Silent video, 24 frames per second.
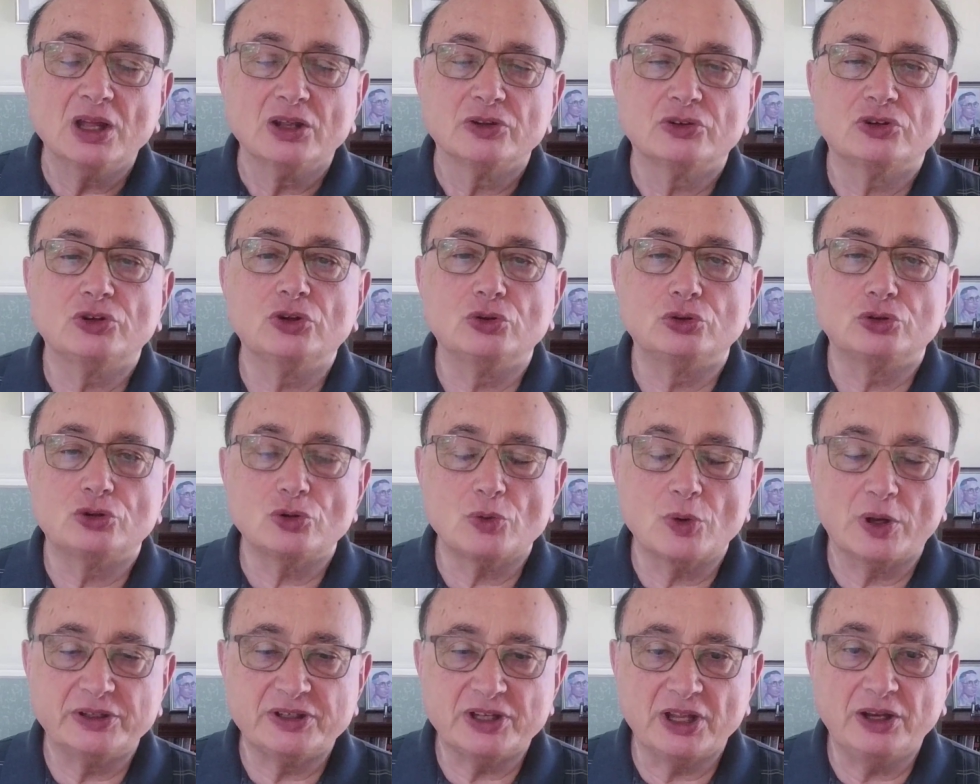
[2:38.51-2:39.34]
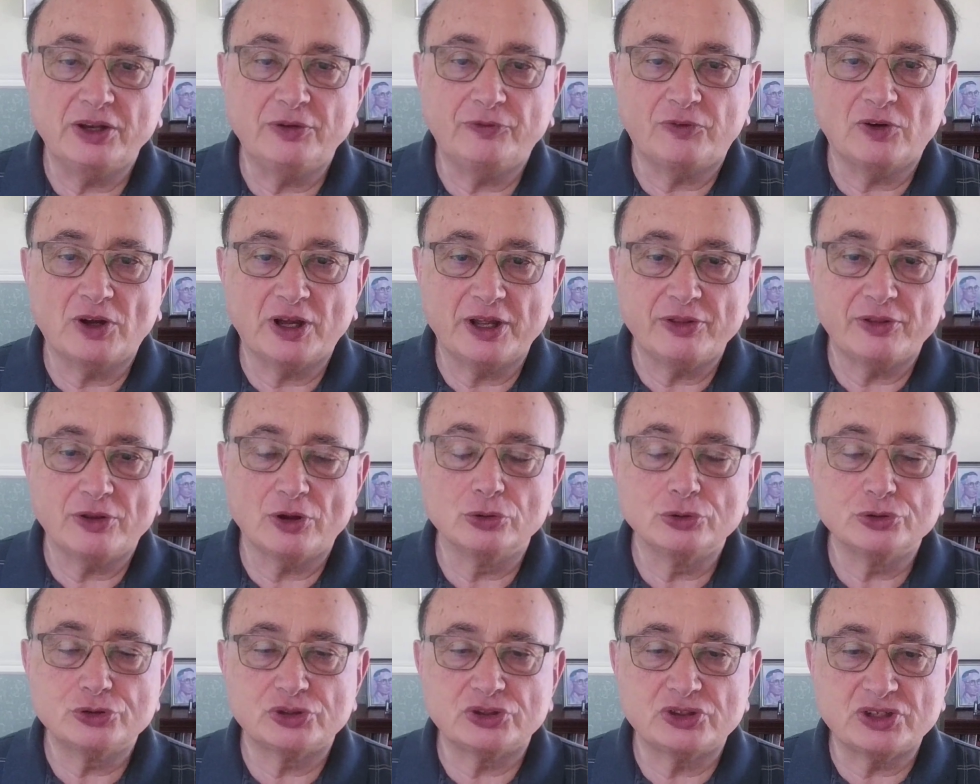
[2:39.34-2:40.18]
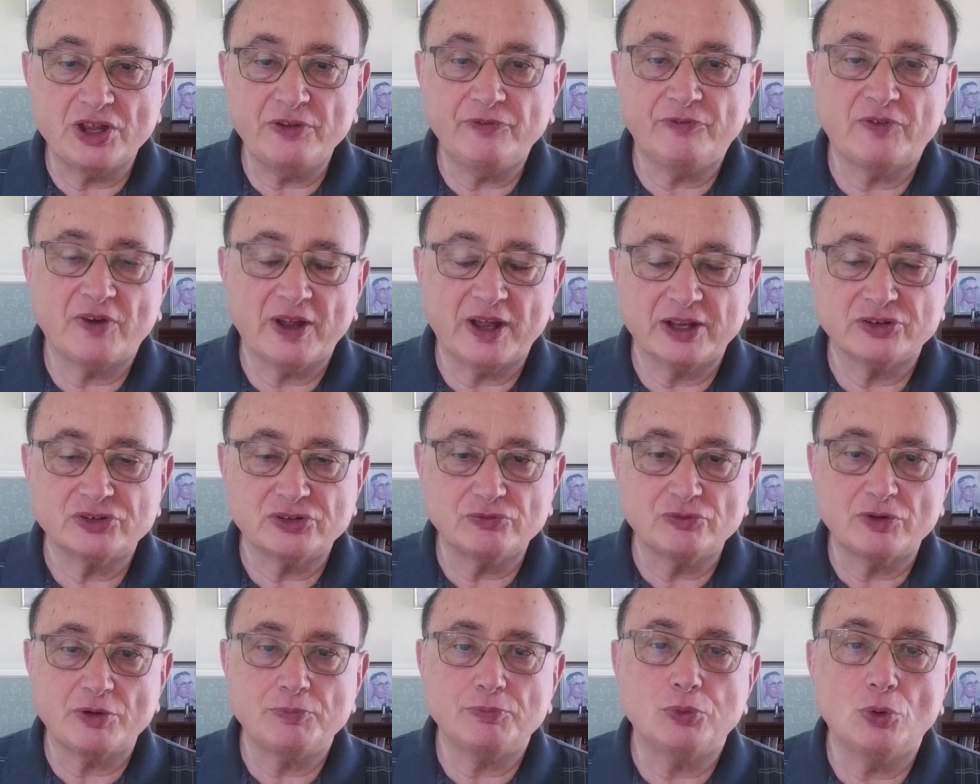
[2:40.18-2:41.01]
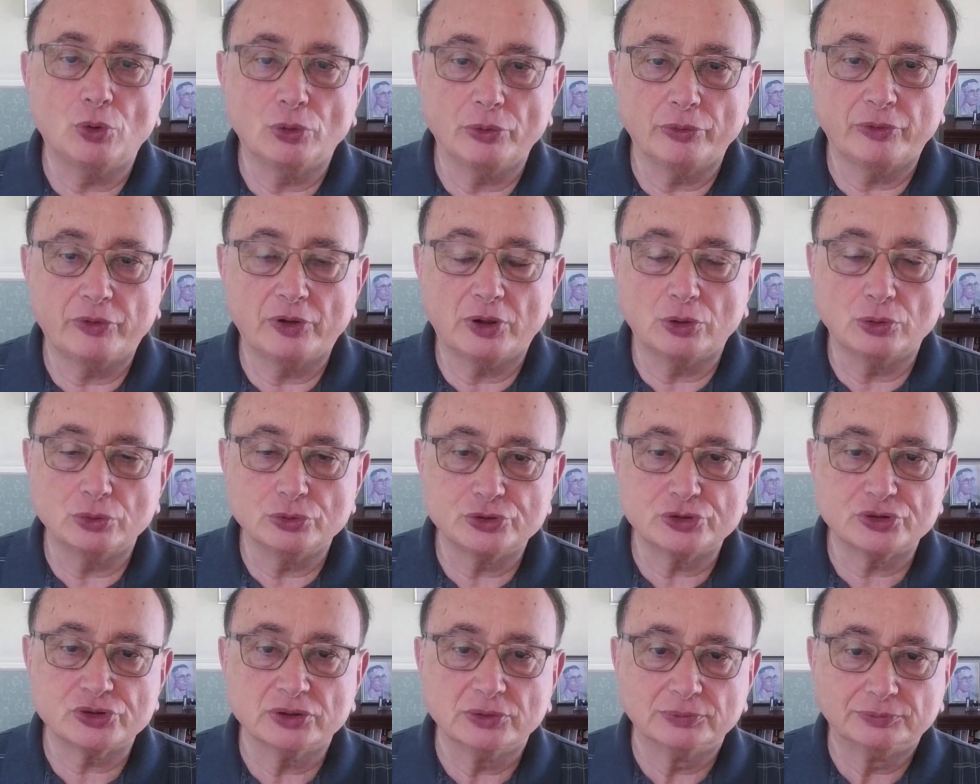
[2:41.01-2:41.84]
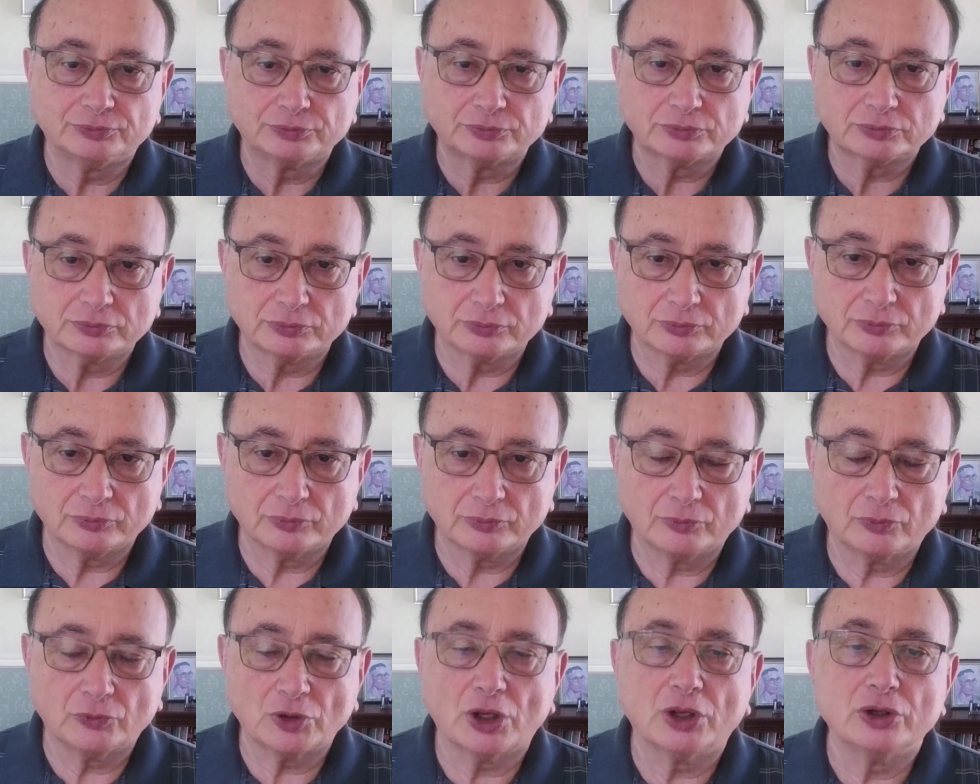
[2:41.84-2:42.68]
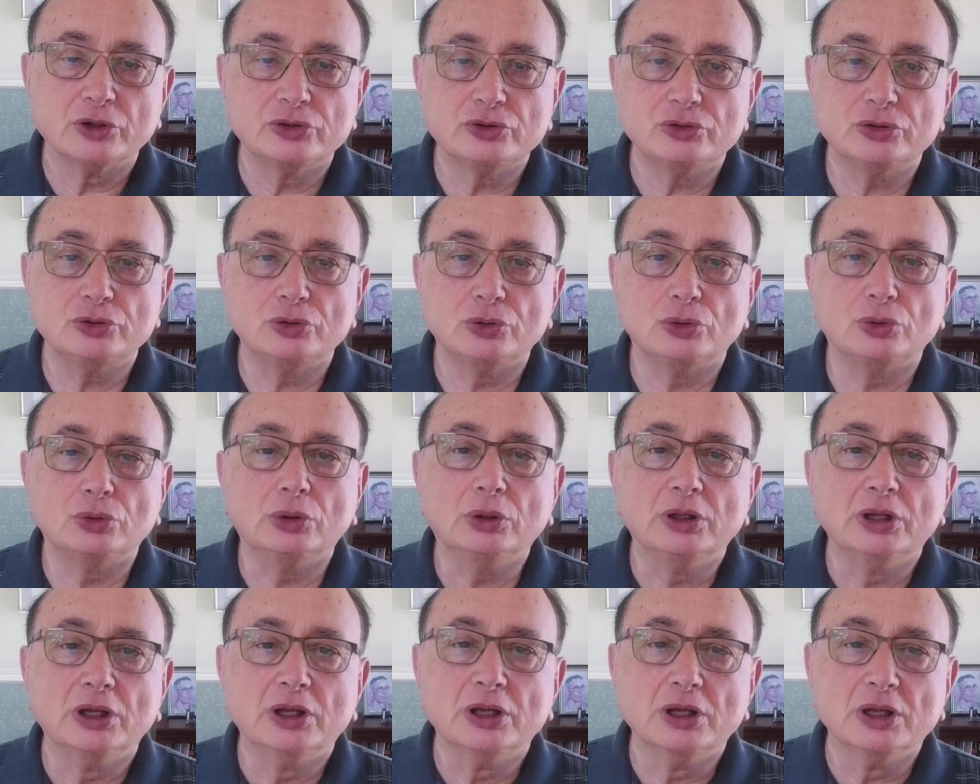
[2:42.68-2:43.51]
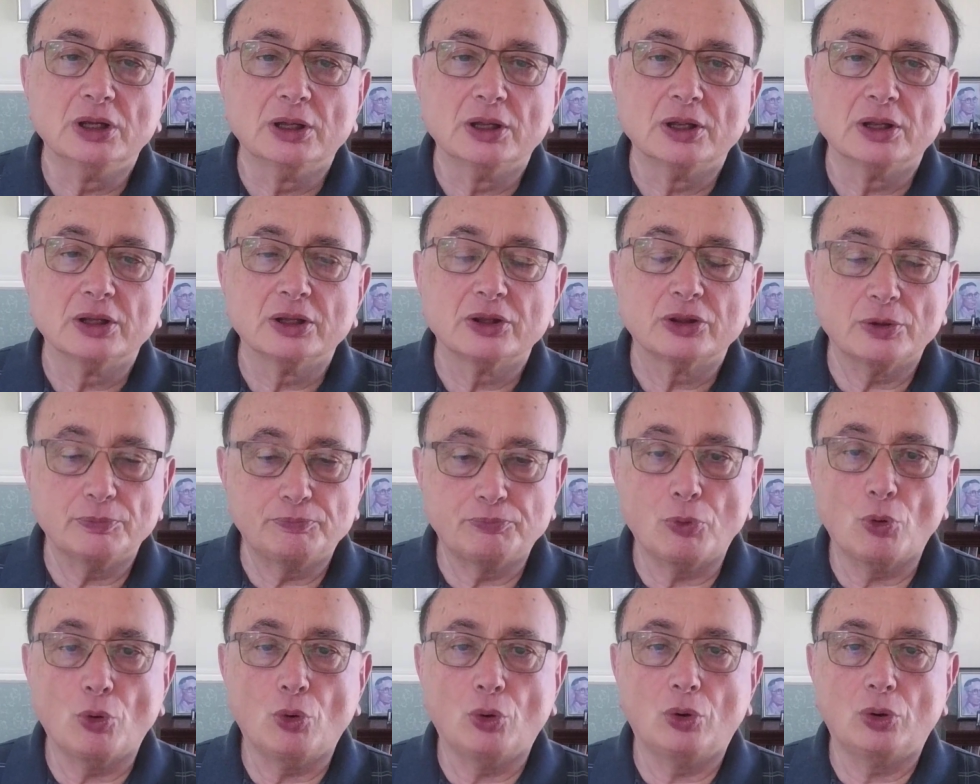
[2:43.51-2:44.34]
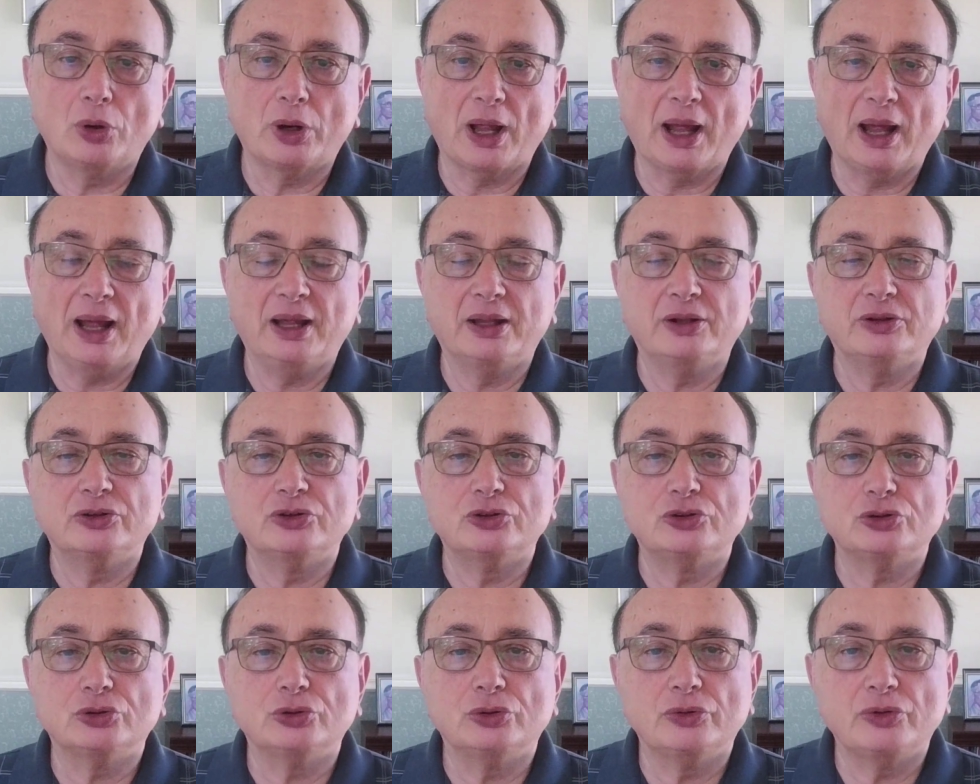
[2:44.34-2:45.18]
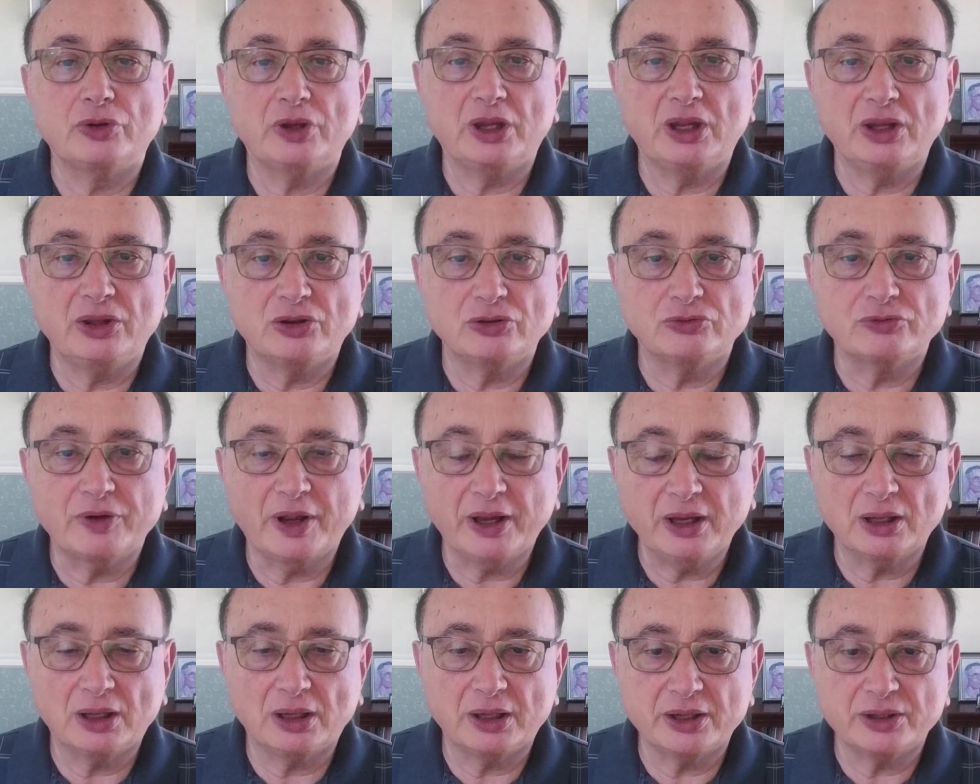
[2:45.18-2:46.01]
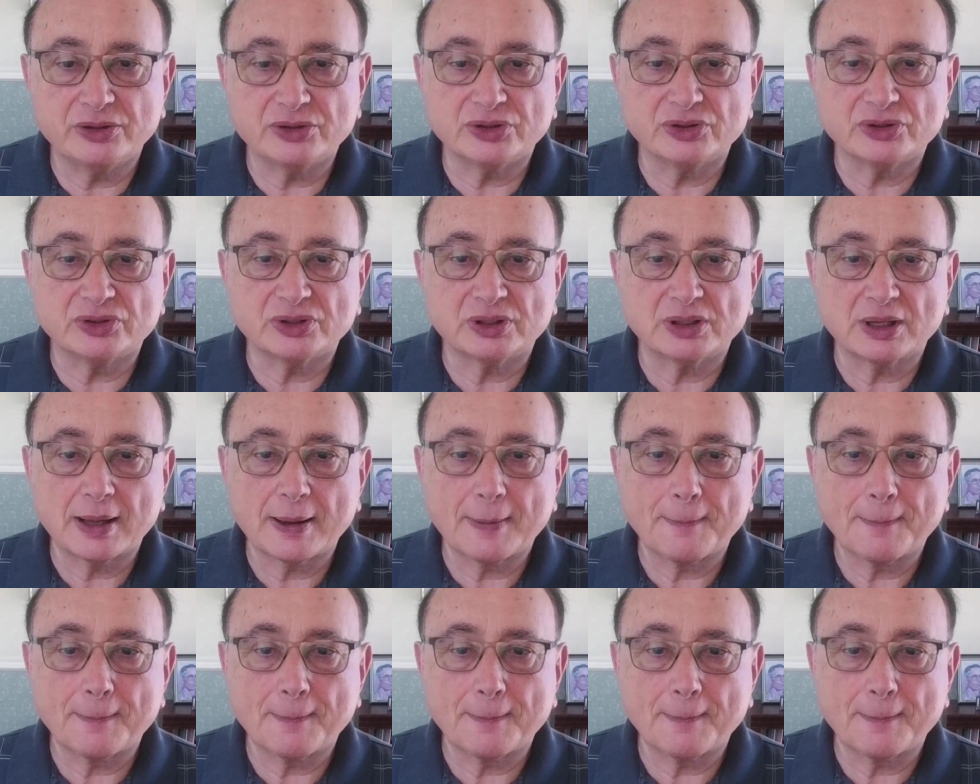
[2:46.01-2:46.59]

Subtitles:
to identify those defects and report those to the board and to the regulators.